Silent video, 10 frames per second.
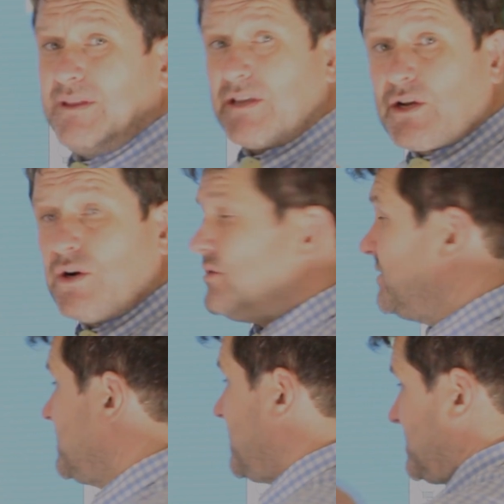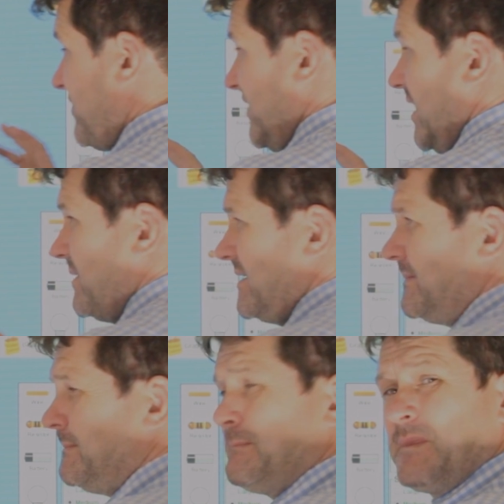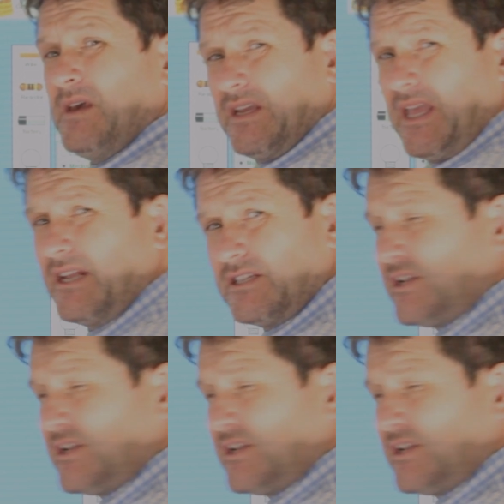me the current that's flowing. Again,